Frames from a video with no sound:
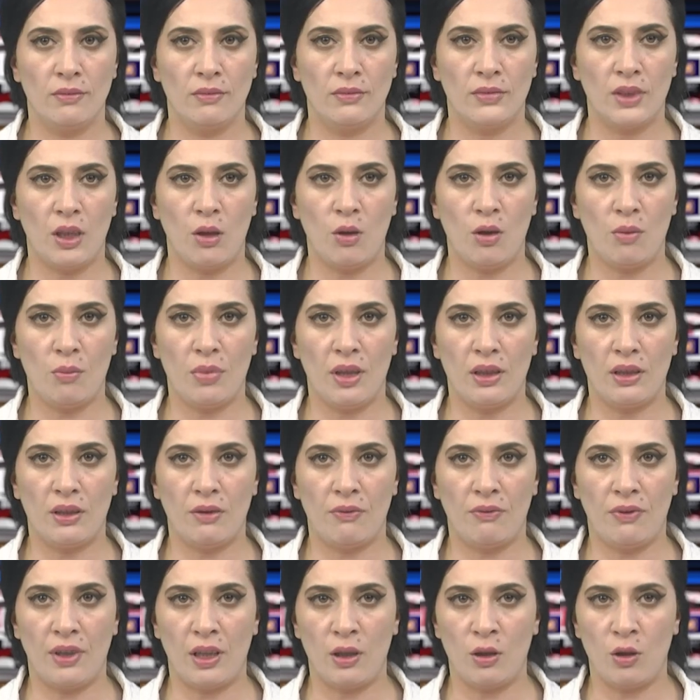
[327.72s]
Now about the
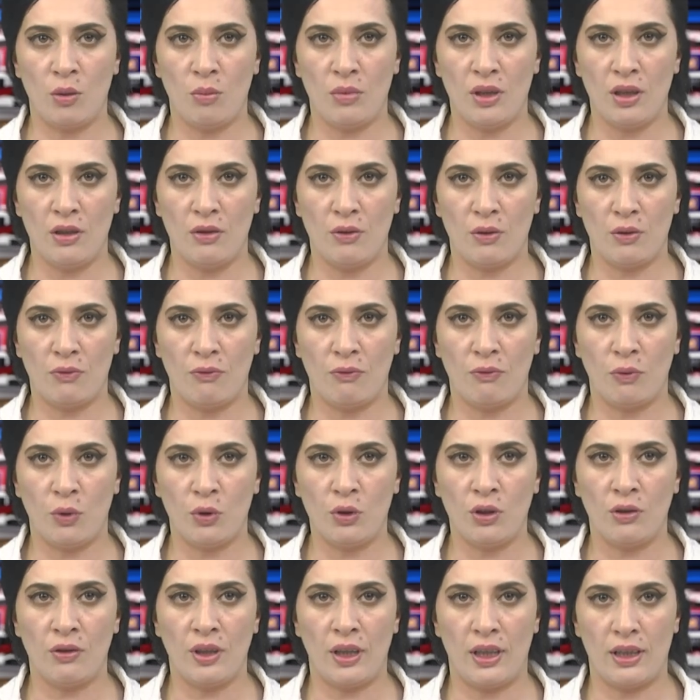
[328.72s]
phenomenon of
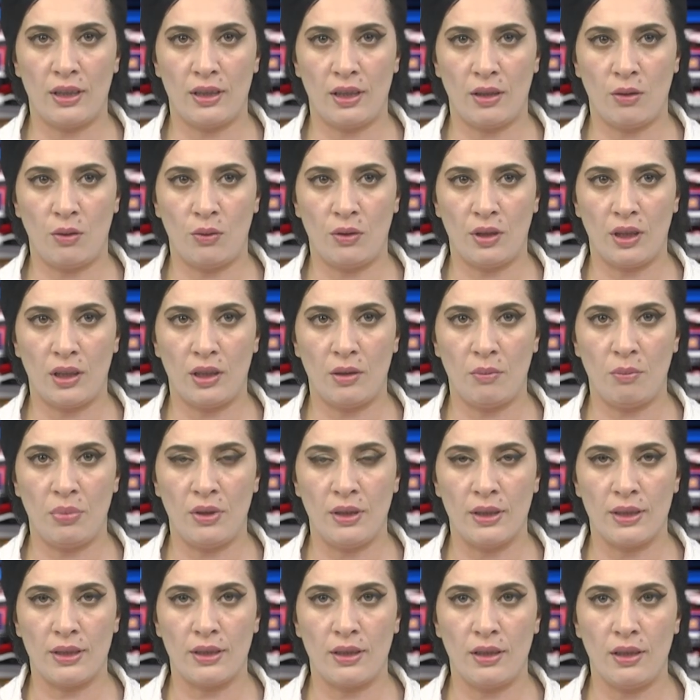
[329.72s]
what has already
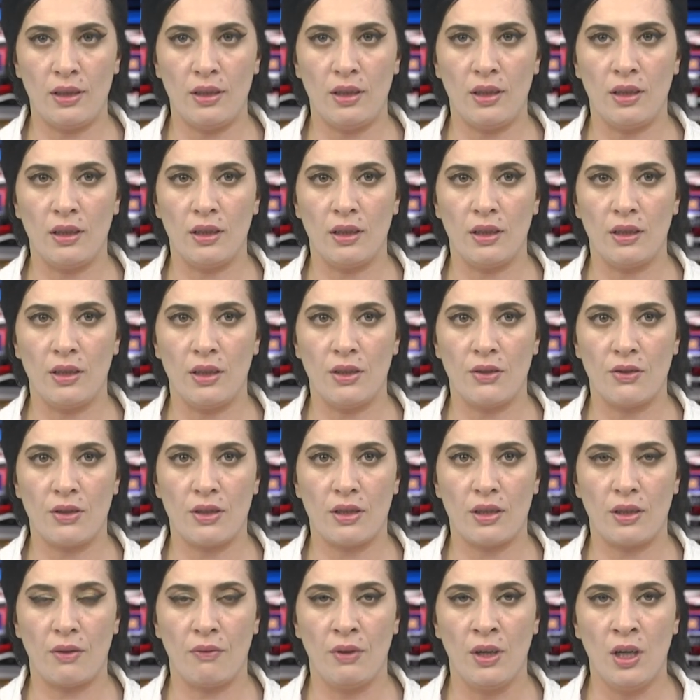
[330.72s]
been seen in the
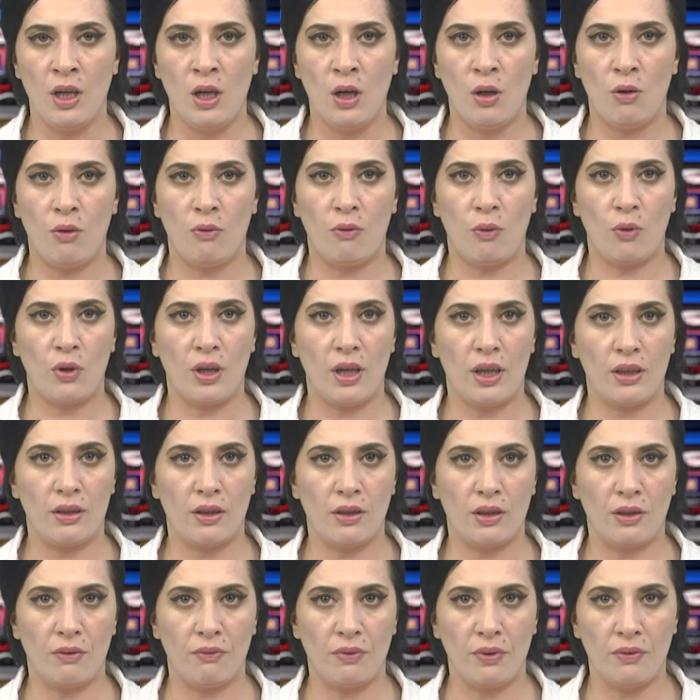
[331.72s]
years of
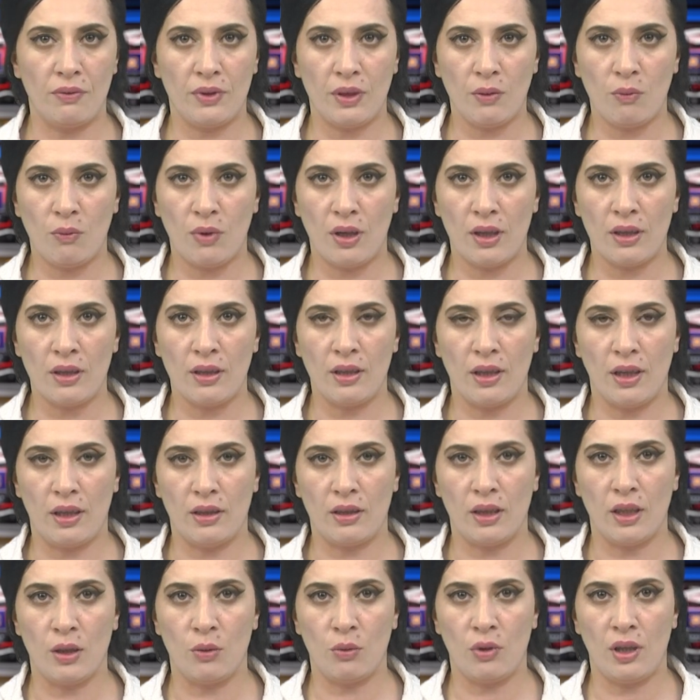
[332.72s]
451,
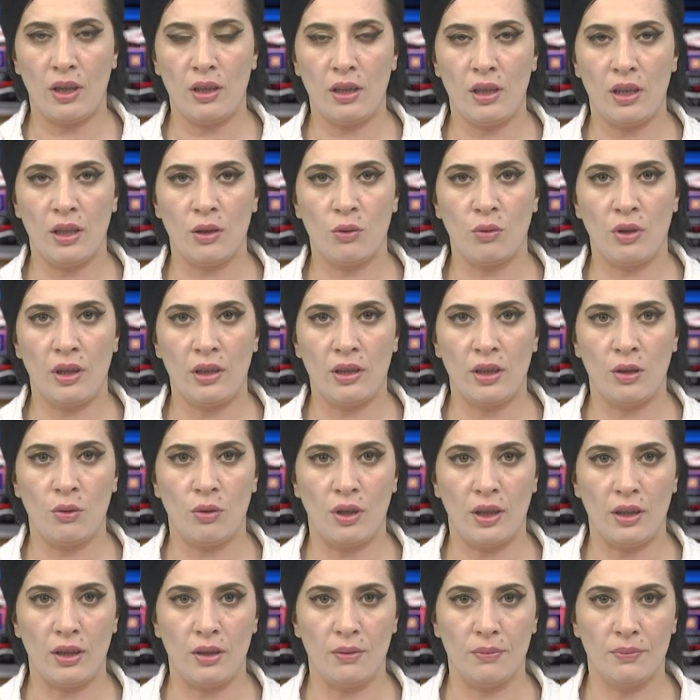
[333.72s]
1920 and
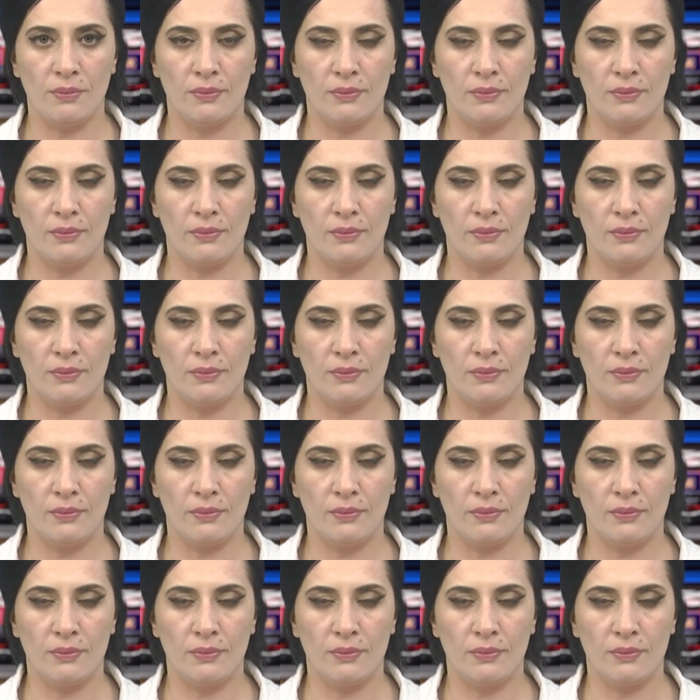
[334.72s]
2020.